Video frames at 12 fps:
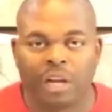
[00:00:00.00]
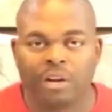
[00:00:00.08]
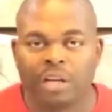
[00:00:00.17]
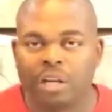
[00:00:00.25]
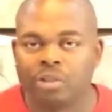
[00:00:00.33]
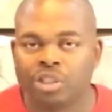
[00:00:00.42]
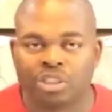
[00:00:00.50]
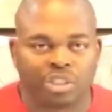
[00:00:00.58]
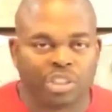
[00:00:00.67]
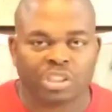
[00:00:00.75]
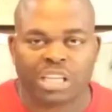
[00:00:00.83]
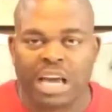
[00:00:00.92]
area? Or
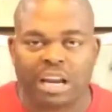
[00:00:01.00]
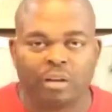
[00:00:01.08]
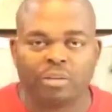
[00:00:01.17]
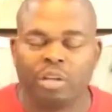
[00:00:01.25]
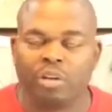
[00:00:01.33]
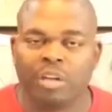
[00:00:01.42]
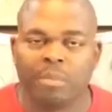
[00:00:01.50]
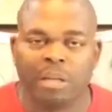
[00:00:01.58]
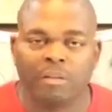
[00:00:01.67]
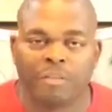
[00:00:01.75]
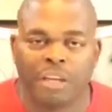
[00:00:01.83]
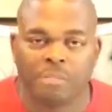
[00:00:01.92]
just kind of, give me a
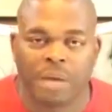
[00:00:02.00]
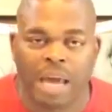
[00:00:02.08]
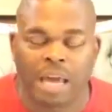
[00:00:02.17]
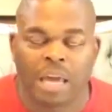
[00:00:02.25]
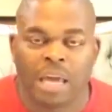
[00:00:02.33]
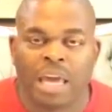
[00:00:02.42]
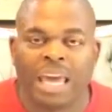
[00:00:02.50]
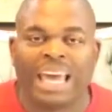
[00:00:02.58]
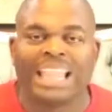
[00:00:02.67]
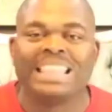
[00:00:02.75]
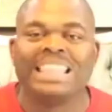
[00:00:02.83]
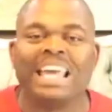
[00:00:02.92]
little feedback.
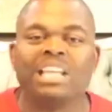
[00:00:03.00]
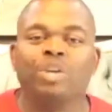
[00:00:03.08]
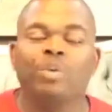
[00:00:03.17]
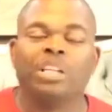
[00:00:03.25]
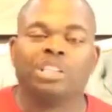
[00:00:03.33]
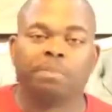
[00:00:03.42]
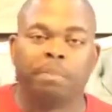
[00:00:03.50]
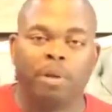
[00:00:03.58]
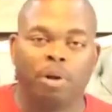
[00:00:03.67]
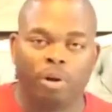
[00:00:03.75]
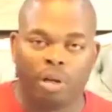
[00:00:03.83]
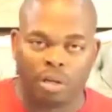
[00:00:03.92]
And then you
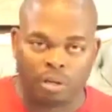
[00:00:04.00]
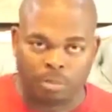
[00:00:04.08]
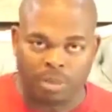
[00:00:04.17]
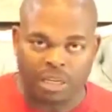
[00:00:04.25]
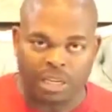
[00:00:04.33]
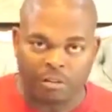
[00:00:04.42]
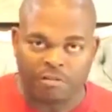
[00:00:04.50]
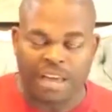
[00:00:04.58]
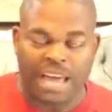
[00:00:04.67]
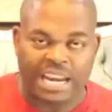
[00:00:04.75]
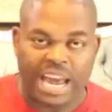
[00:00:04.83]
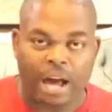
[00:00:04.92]
explore a little bit and they'll
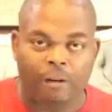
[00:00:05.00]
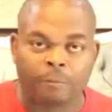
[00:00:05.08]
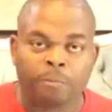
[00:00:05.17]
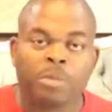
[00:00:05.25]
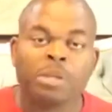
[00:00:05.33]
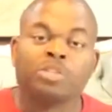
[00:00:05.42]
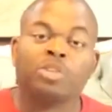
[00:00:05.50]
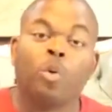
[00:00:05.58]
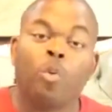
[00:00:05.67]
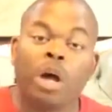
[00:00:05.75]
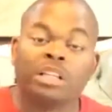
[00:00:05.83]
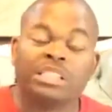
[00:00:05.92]
find out.
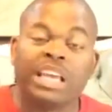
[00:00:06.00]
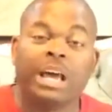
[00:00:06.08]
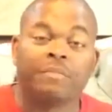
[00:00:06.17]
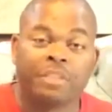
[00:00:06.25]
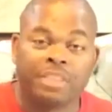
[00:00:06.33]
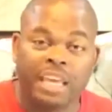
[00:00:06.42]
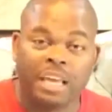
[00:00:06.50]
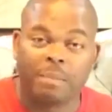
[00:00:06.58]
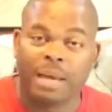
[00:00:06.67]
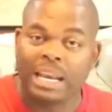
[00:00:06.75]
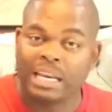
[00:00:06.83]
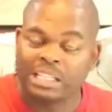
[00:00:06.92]
So once they have to think
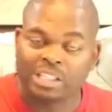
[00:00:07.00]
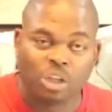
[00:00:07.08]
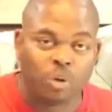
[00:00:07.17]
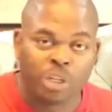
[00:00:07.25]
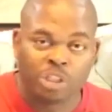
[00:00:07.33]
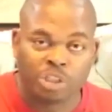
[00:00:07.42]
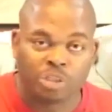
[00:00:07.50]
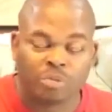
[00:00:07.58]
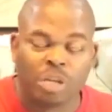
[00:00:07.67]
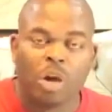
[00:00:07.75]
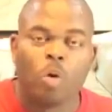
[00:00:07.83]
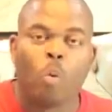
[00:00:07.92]
about it, that's no issue.
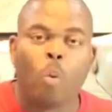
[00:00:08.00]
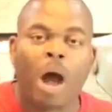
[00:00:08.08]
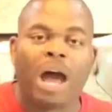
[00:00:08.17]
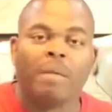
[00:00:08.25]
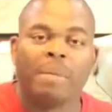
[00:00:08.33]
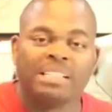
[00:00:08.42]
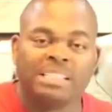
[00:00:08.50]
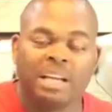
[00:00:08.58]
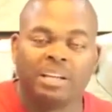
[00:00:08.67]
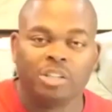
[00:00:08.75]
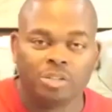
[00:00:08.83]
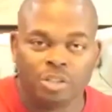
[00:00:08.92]
Why am I
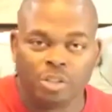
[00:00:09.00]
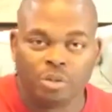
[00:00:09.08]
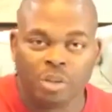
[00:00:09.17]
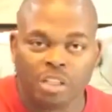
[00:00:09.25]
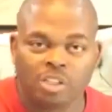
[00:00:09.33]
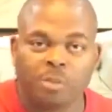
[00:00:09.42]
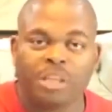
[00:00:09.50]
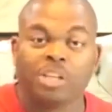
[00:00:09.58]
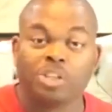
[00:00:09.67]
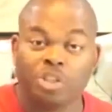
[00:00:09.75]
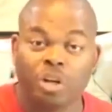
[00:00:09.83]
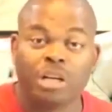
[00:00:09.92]
telling you to do this?
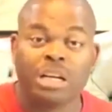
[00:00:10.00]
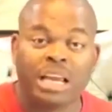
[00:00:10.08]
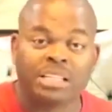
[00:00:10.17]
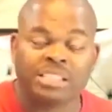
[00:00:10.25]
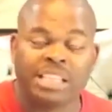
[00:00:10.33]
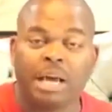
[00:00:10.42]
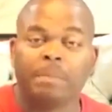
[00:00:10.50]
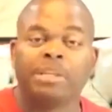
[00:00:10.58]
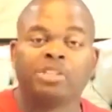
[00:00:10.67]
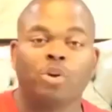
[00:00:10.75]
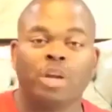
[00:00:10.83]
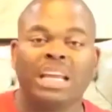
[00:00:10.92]
Because your next step
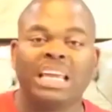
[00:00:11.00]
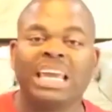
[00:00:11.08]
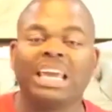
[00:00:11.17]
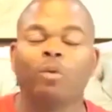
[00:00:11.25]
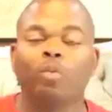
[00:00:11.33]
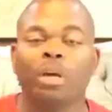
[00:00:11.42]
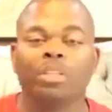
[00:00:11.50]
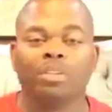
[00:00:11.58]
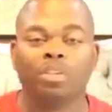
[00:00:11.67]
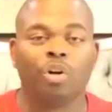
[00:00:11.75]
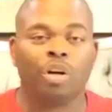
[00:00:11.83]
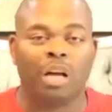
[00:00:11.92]
is going to get
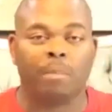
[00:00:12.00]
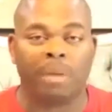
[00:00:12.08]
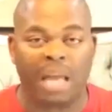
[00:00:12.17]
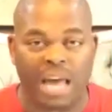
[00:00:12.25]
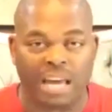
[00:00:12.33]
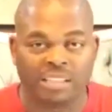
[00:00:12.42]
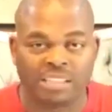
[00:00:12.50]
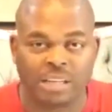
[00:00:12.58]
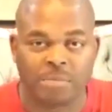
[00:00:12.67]
with your upline,